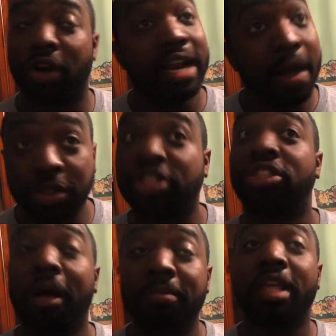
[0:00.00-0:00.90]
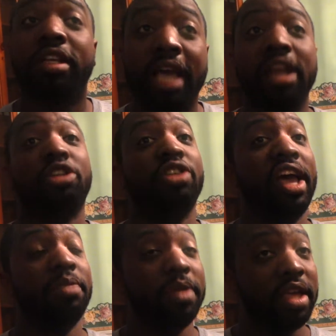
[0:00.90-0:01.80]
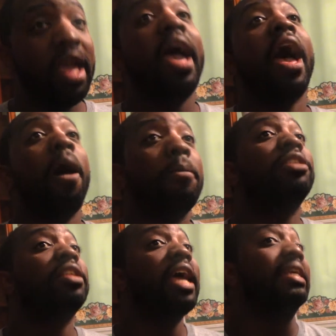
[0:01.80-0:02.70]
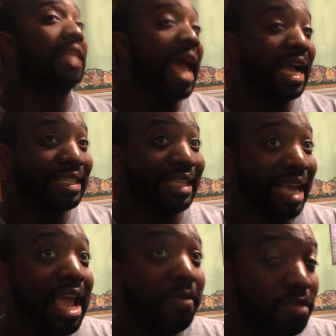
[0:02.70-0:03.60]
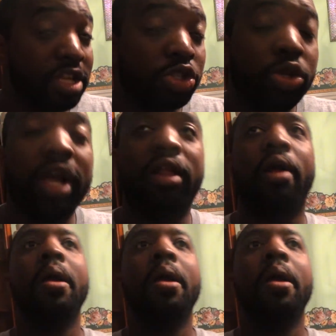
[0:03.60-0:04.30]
And it kind of shocked me how much of that is actually in this trailer.